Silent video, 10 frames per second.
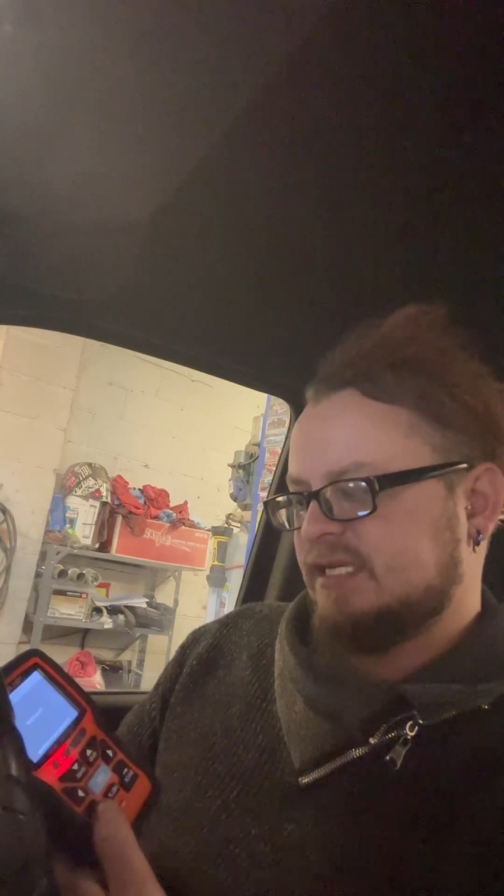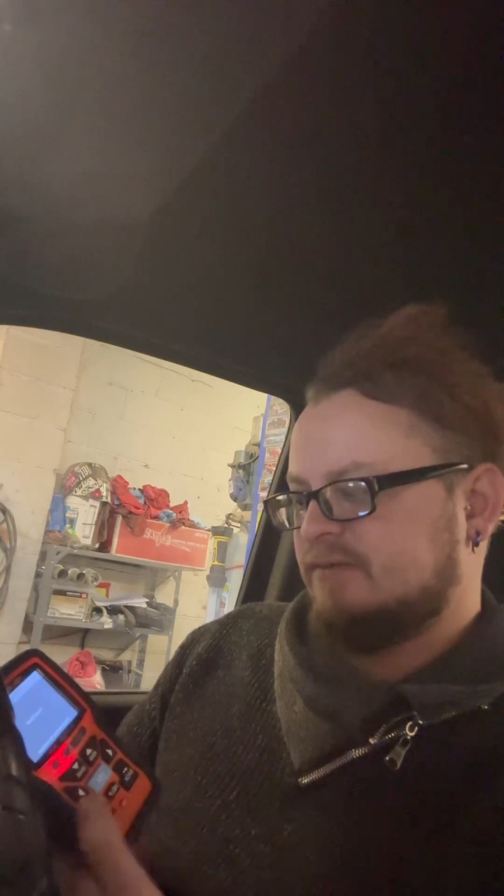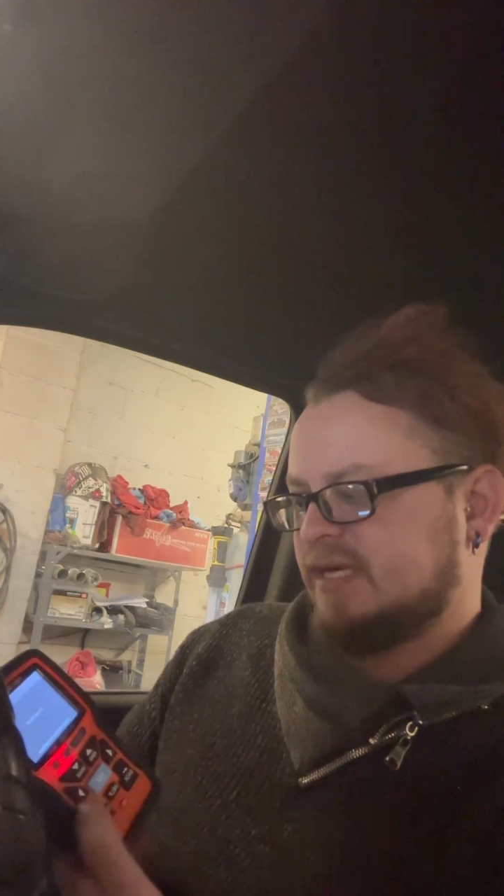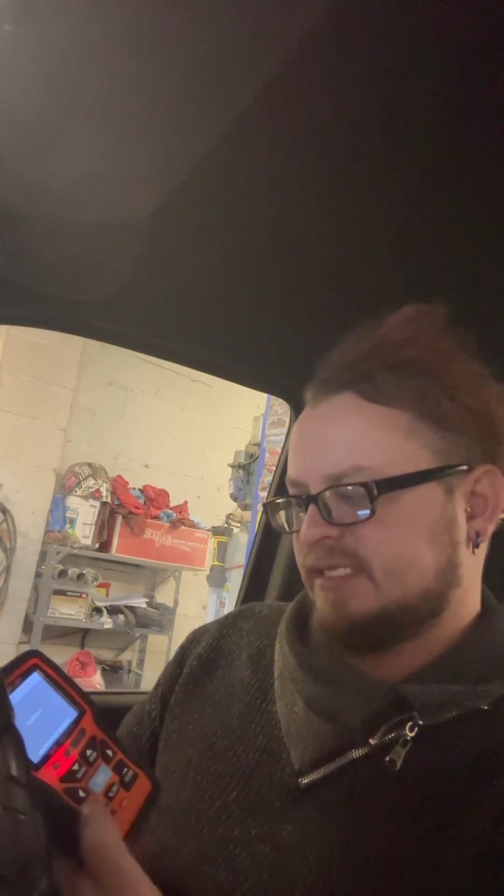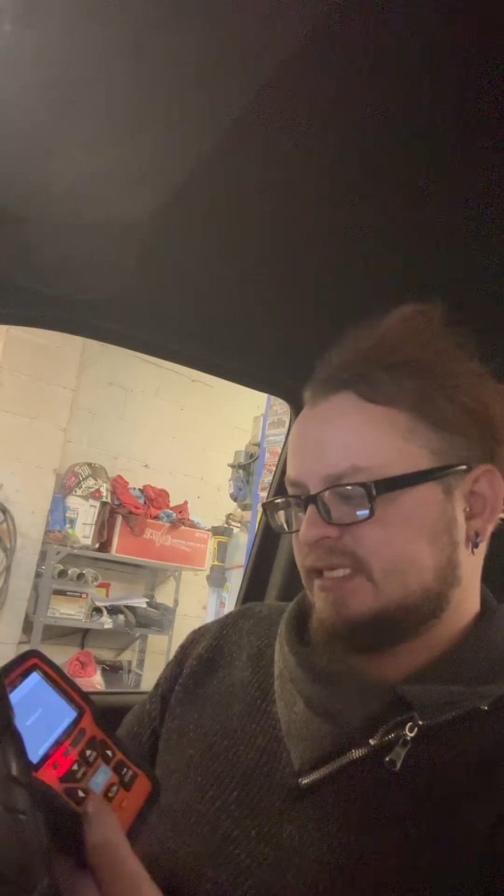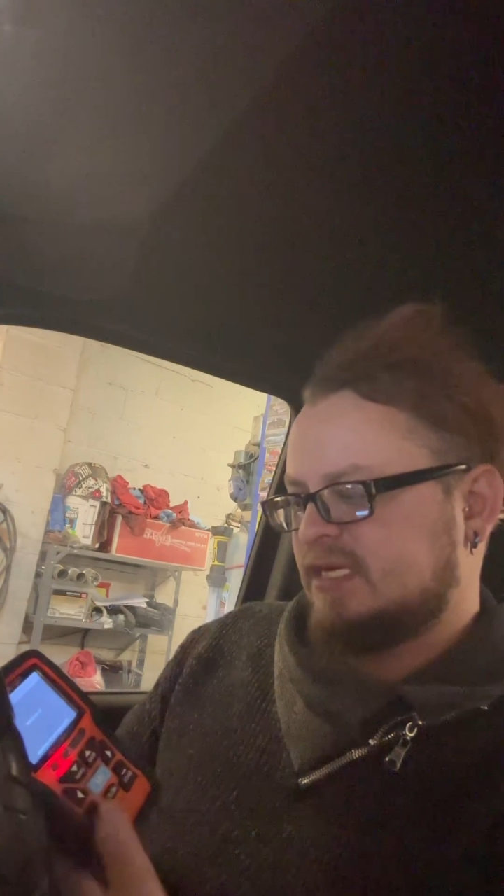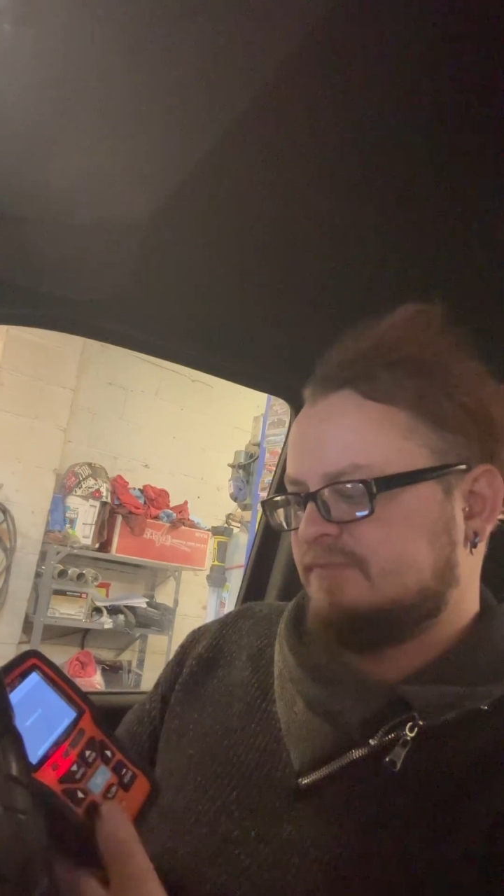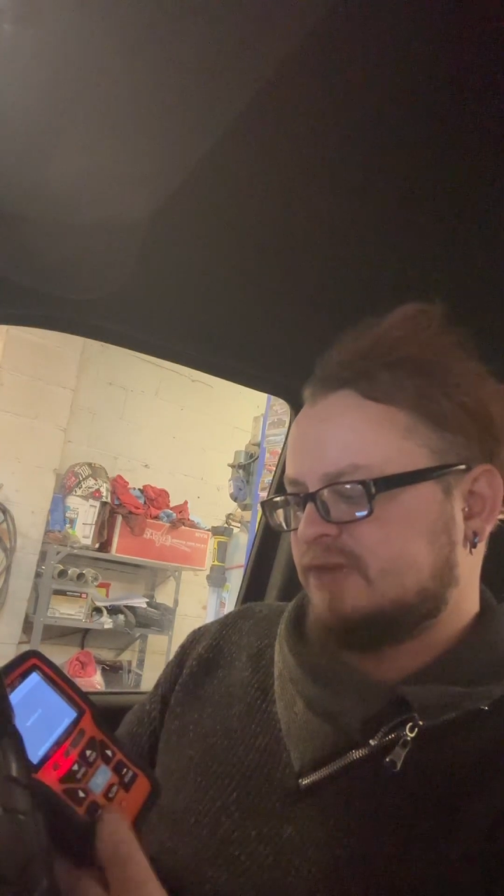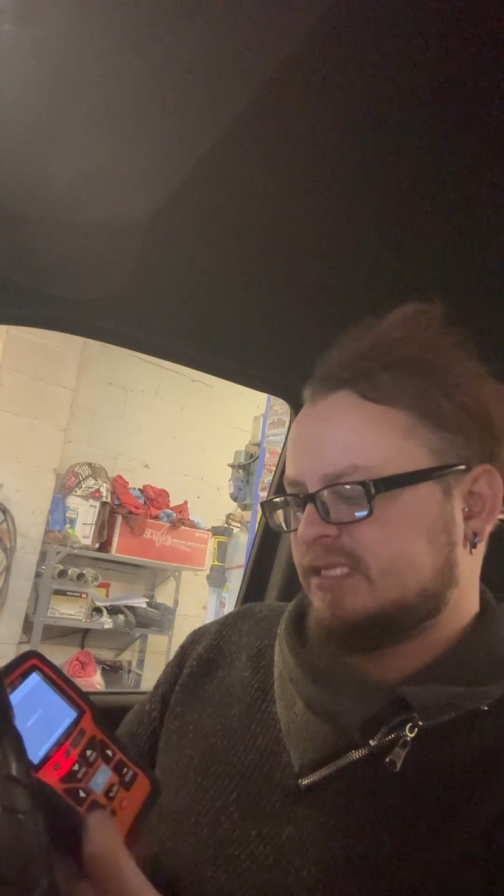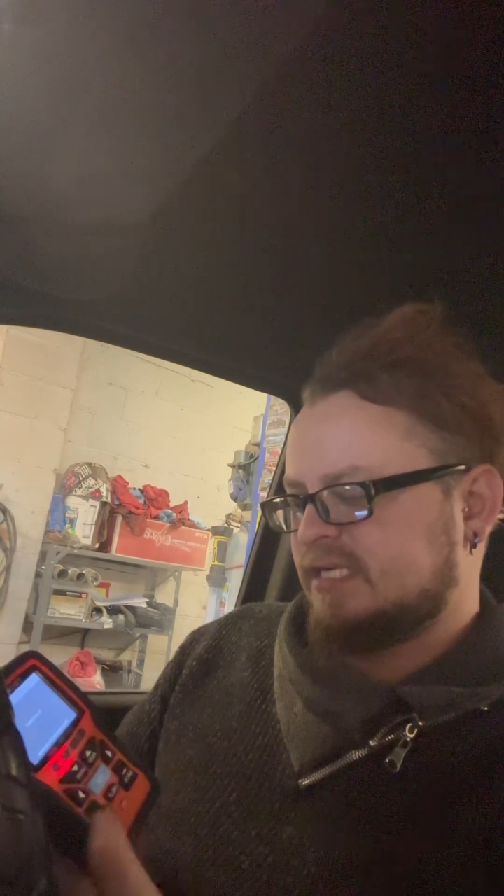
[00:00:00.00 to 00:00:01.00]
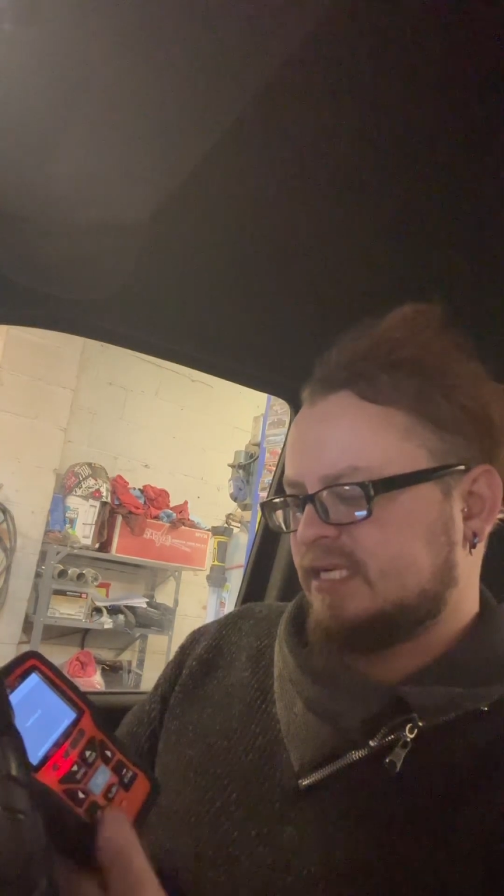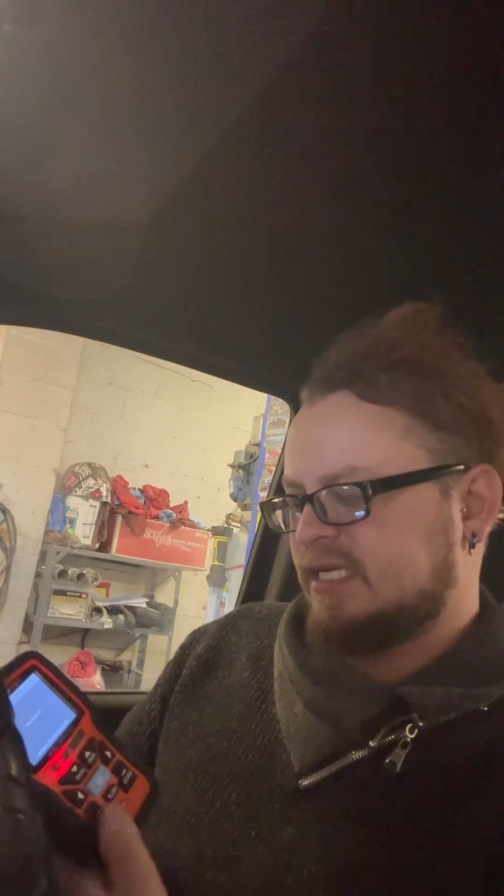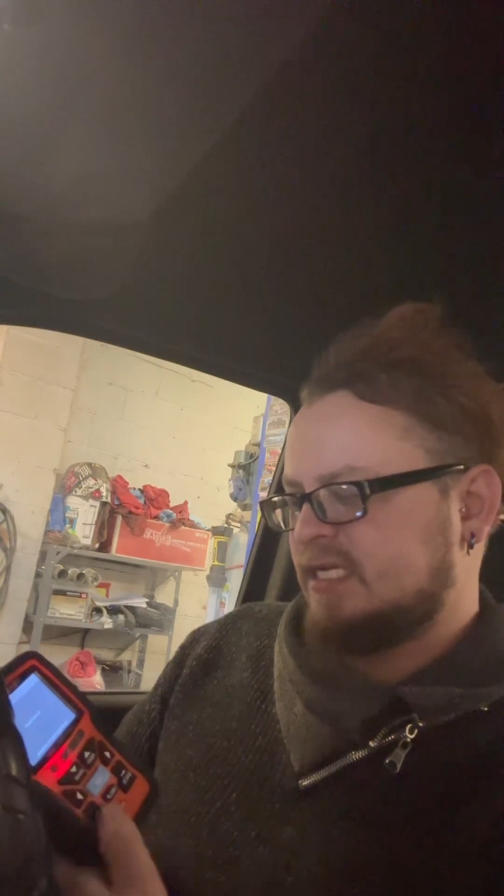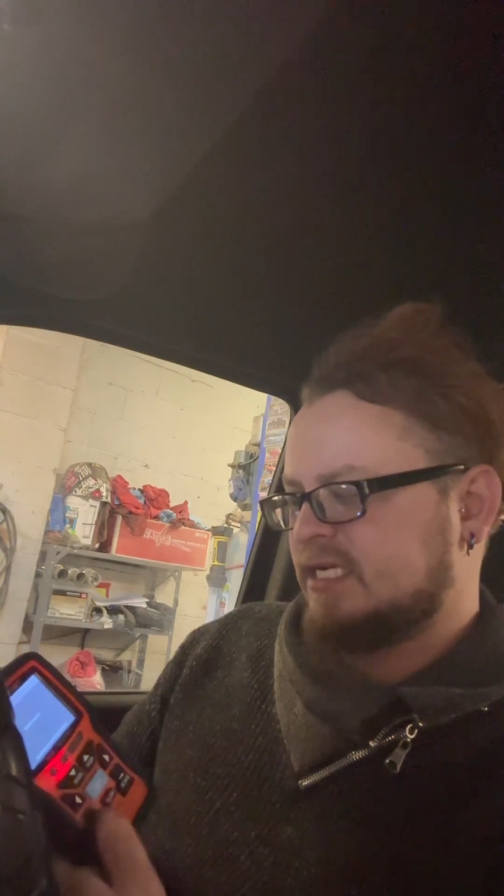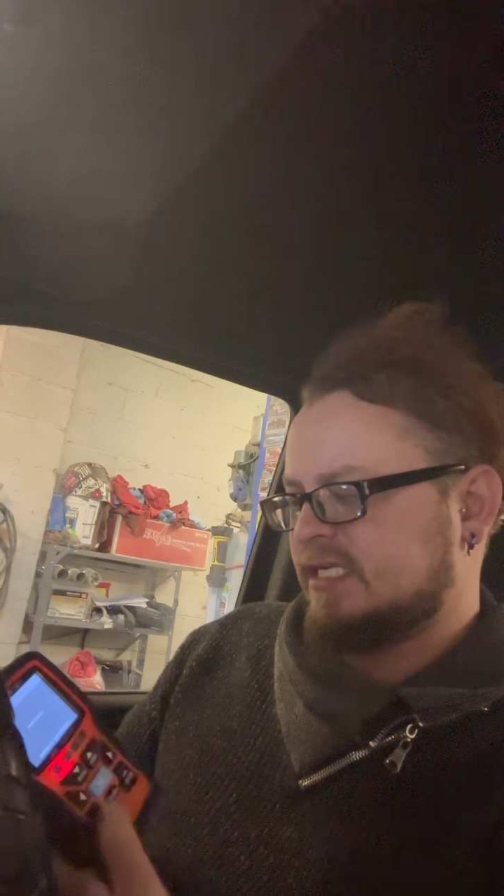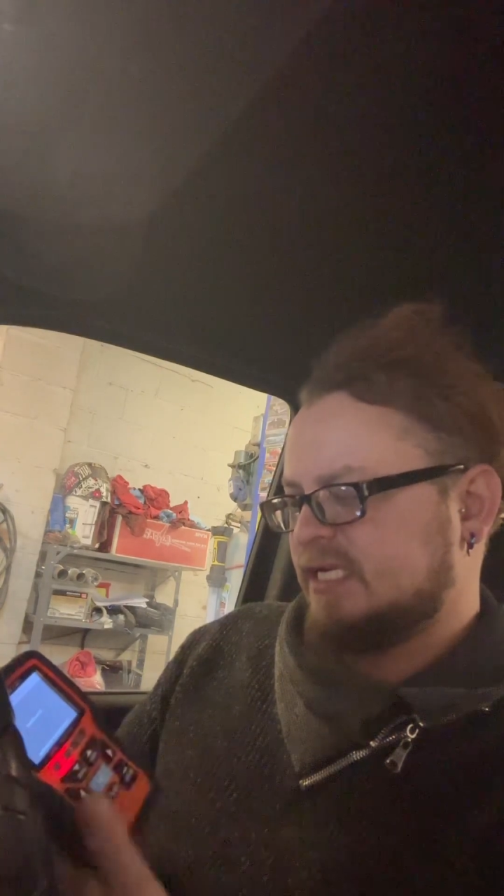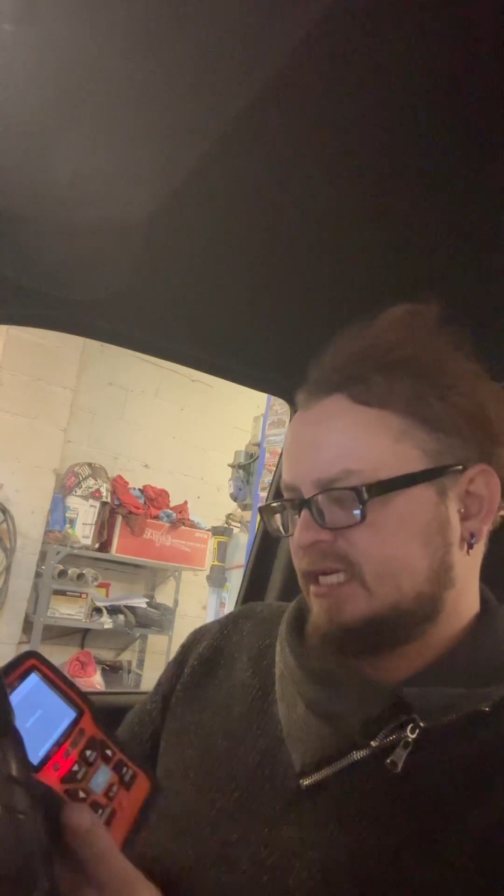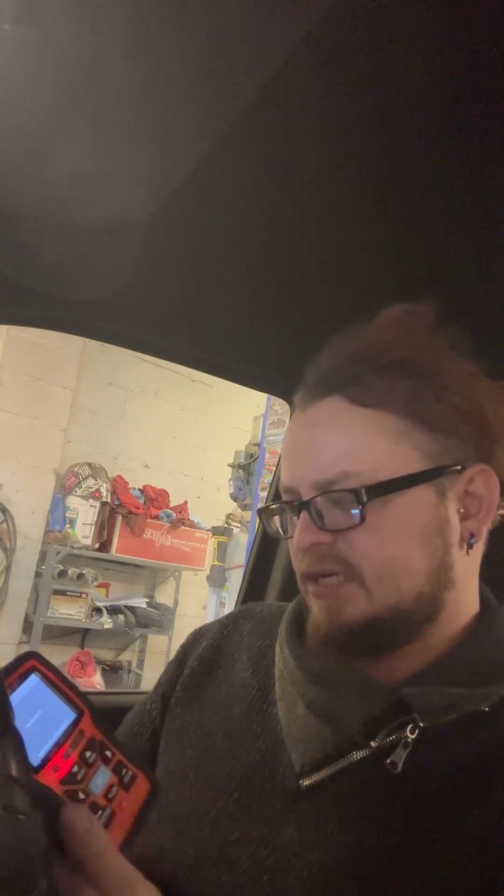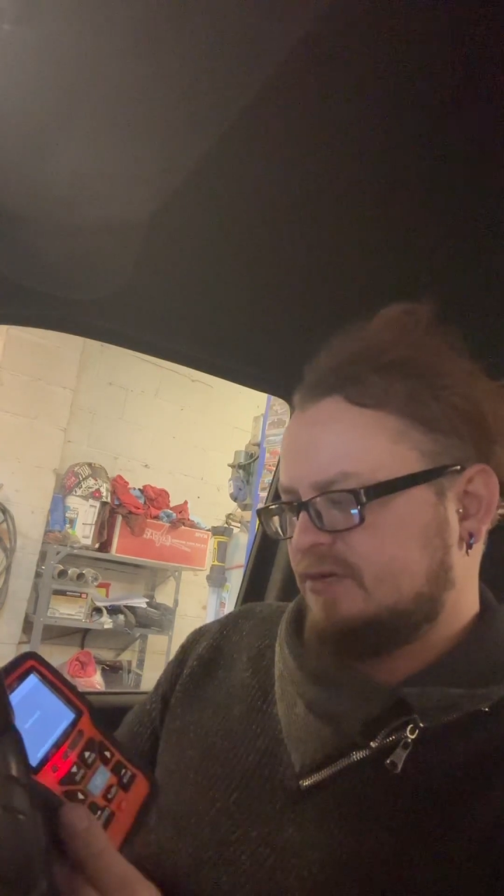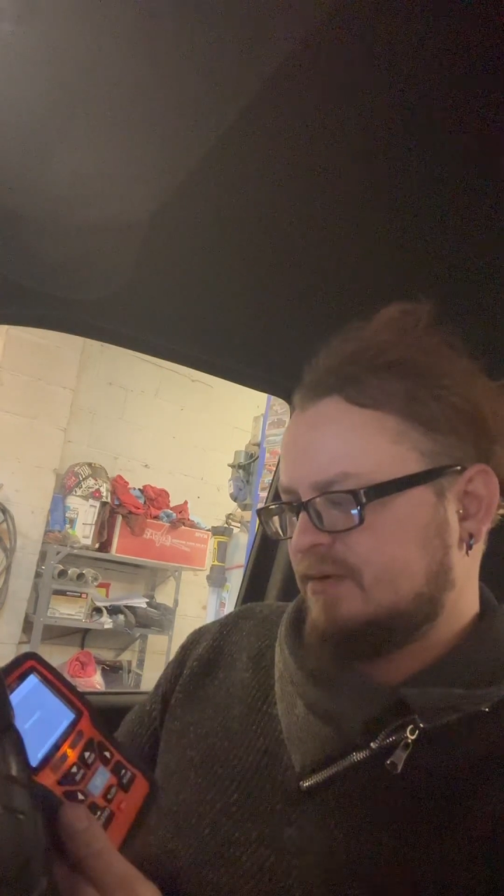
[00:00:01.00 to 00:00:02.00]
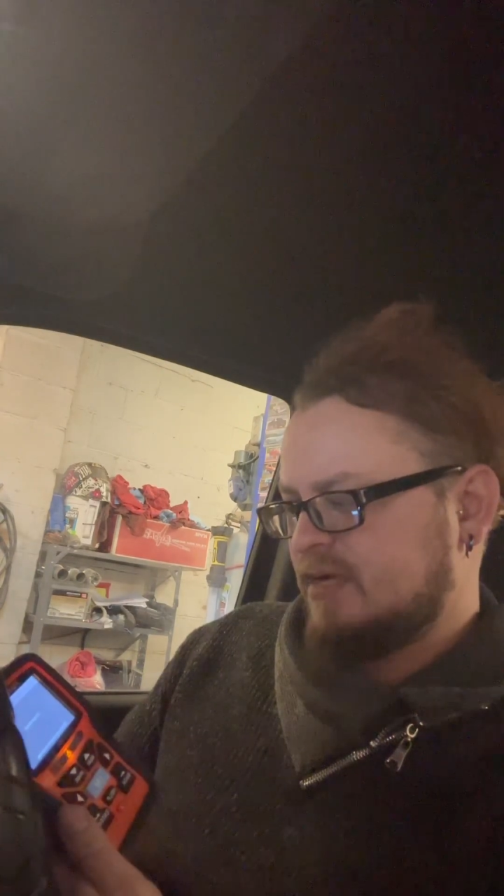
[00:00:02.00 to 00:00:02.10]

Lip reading: erase done, press any key to continue.